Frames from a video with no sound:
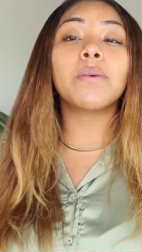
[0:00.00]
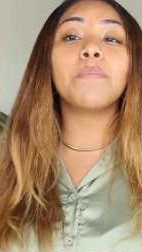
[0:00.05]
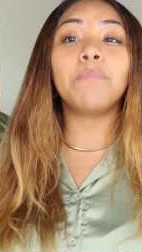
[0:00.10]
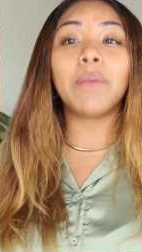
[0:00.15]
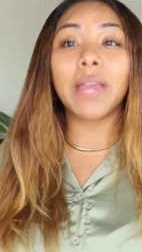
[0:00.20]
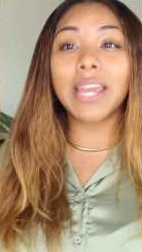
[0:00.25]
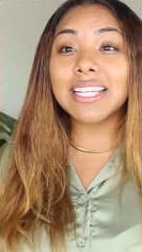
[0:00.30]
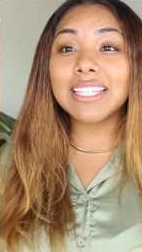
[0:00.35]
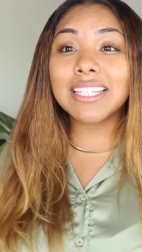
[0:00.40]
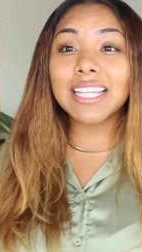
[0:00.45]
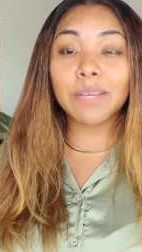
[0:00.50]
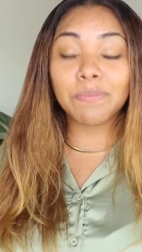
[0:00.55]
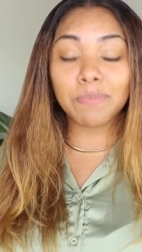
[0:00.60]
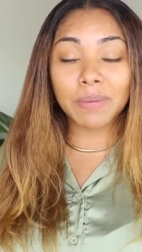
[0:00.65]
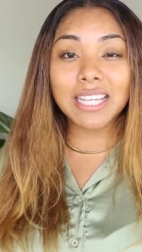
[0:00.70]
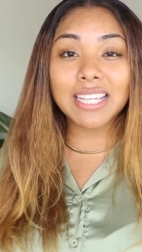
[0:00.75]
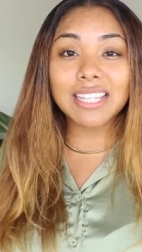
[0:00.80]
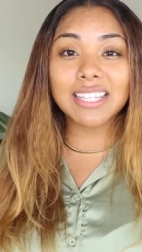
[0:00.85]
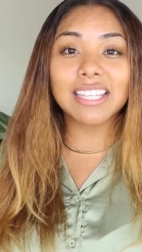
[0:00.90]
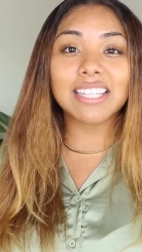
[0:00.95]
some basic
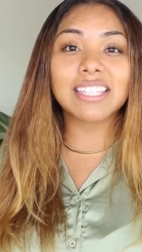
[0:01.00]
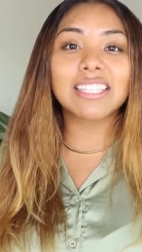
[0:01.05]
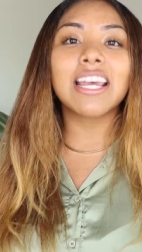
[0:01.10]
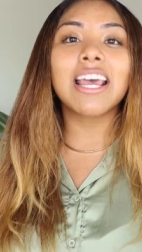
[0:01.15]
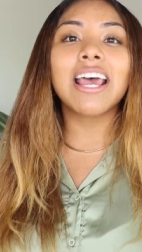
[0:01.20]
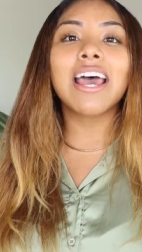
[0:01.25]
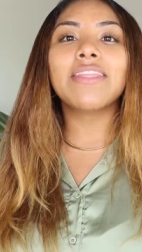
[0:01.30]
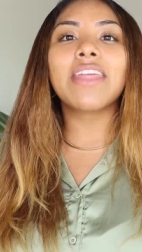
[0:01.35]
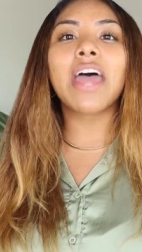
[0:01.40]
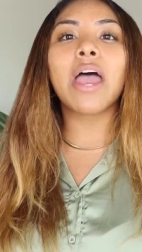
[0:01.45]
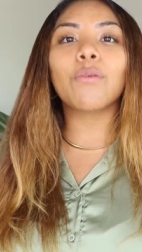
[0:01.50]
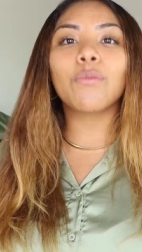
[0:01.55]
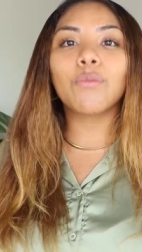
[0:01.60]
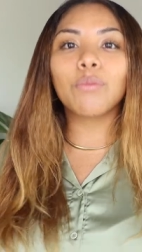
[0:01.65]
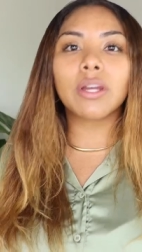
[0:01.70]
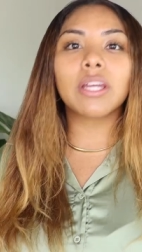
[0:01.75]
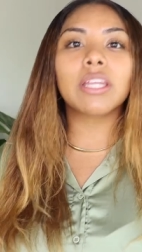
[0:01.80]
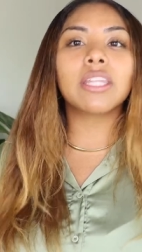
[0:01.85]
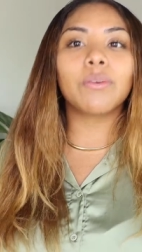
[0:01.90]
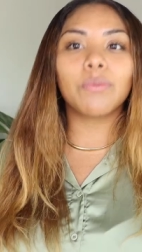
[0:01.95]
pieces that
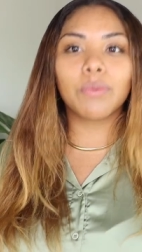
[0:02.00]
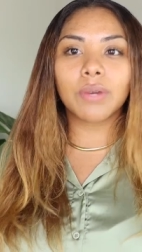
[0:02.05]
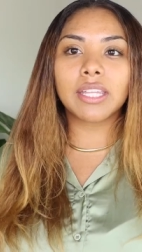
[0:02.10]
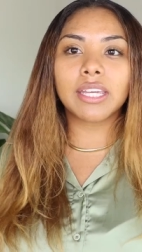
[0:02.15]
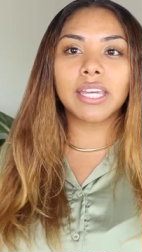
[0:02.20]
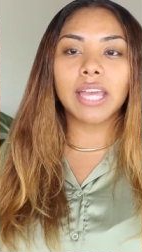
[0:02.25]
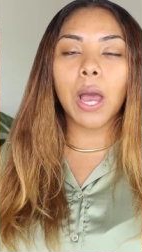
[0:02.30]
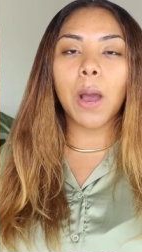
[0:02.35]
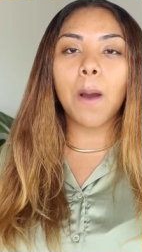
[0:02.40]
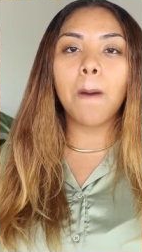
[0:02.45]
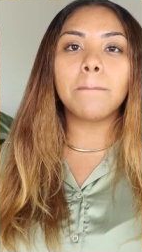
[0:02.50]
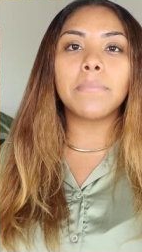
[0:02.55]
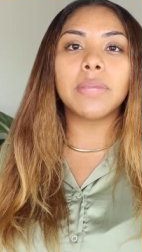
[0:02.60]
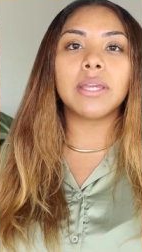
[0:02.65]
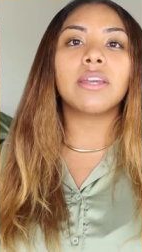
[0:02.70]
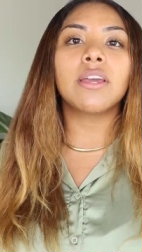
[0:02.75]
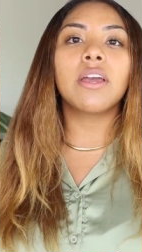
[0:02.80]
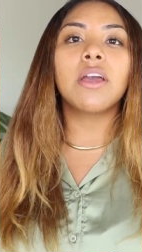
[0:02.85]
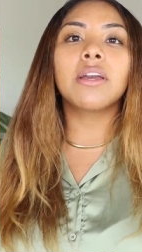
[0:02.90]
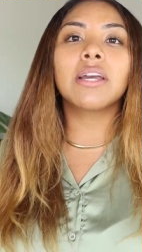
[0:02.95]
really, really helped
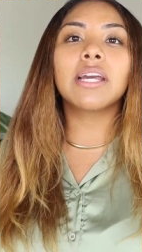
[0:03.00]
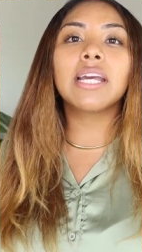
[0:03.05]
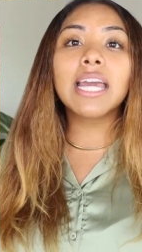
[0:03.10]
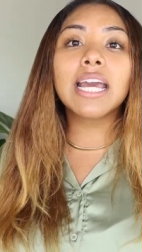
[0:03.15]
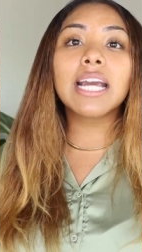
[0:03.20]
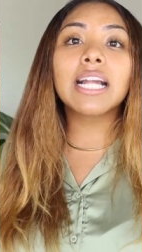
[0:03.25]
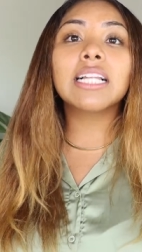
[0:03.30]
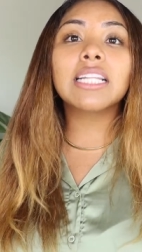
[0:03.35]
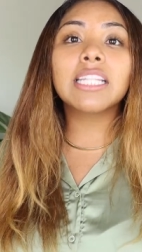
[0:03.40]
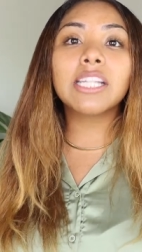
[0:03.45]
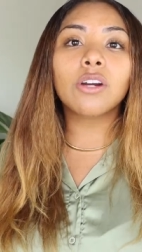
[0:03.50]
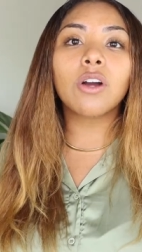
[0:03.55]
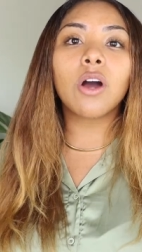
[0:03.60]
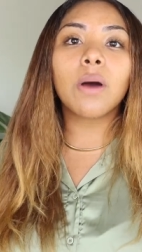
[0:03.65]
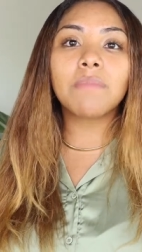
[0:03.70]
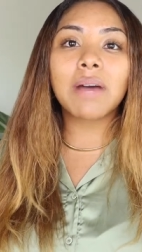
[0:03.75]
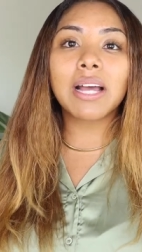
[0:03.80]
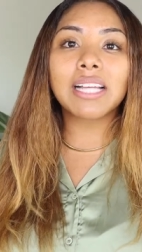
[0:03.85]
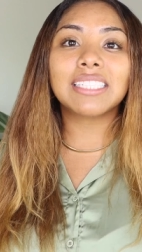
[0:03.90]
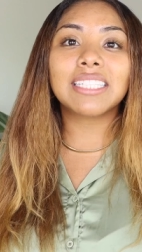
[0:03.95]
me get clear
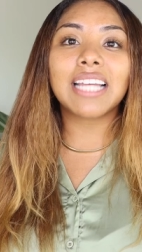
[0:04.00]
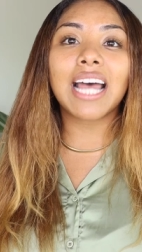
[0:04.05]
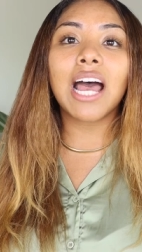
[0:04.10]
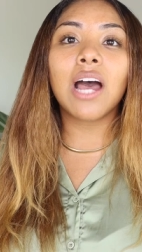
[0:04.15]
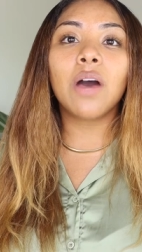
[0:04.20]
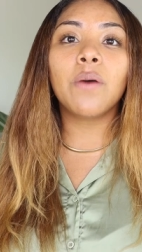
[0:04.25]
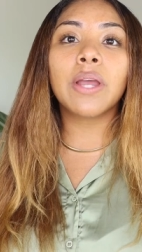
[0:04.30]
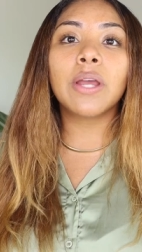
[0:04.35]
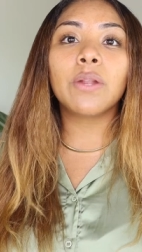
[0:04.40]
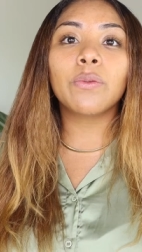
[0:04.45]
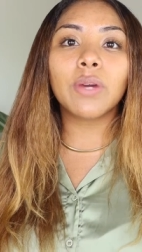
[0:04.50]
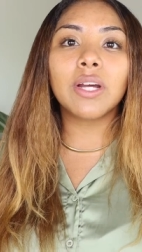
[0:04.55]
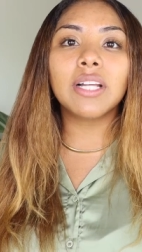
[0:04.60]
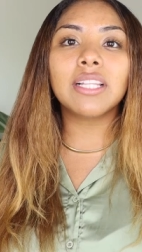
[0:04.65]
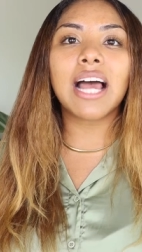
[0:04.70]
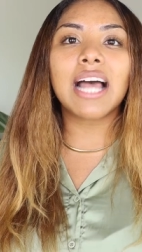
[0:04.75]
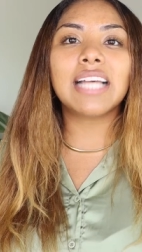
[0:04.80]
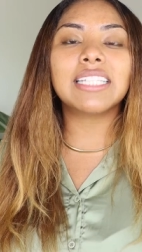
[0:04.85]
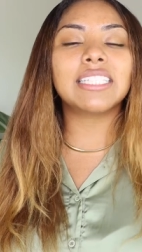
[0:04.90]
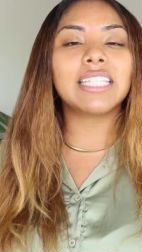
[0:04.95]
on my style and
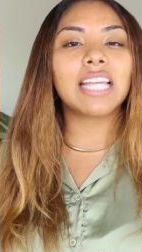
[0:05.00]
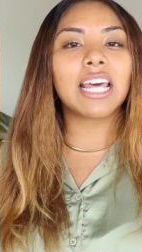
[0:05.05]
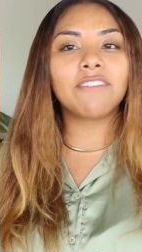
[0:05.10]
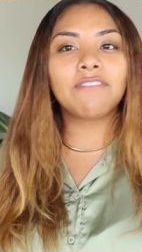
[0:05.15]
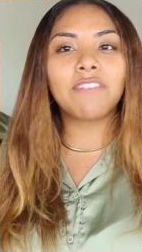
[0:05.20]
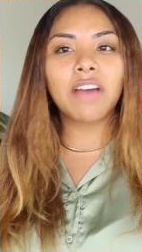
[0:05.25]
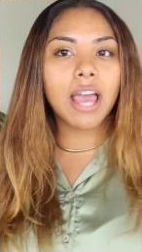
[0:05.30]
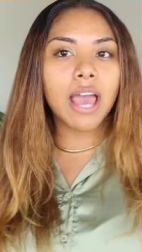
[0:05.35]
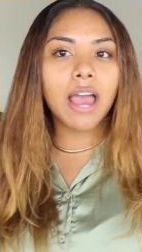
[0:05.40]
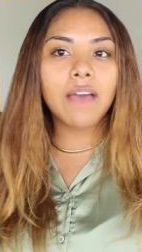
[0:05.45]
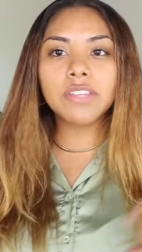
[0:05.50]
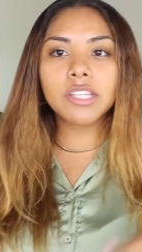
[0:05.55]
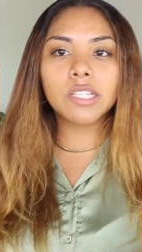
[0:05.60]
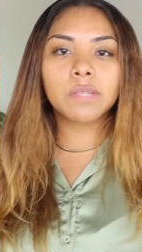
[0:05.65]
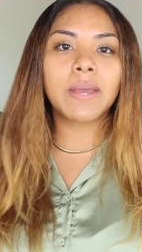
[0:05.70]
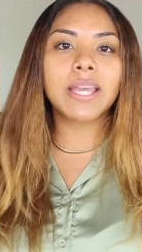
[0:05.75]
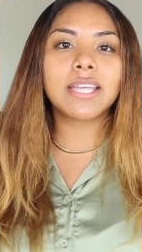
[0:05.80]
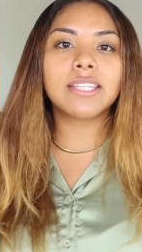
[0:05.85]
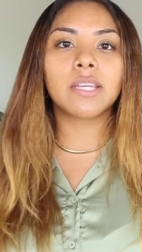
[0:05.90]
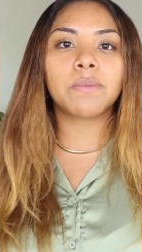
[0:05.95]
realizing that if I have these
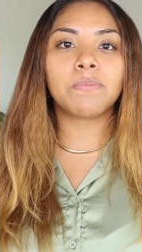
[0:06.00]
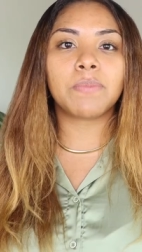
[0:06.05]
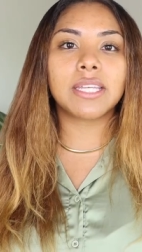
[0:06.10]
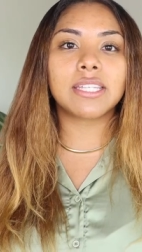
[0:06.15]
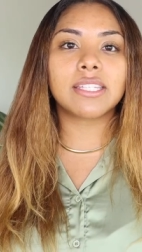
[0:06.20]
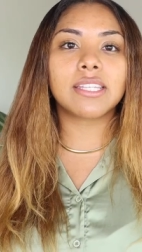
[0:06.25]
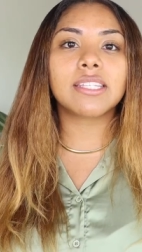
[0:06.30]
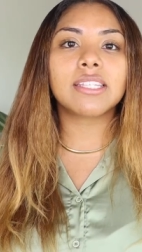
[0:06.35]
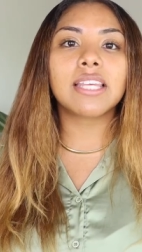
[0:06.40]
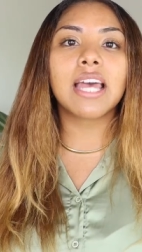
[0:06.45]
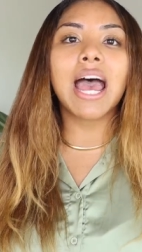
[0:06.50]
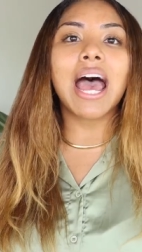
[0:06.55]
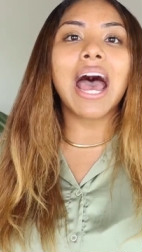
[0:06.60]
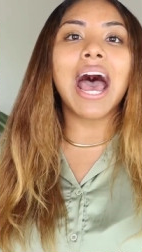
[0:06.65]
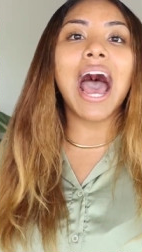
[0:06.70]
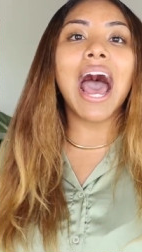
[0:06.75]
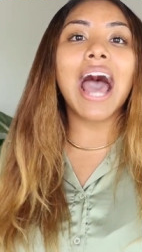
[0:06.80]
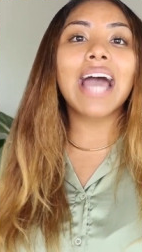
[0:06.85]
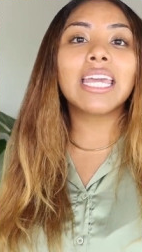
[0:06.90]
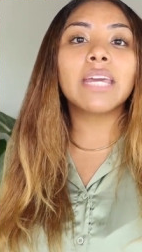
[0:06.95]
basic pieces,
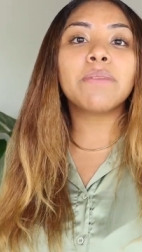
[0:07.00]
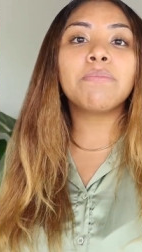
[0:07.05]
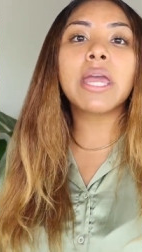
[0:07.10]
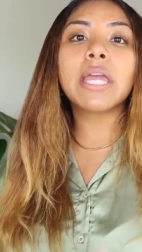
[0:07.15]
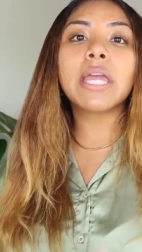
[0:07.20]
I can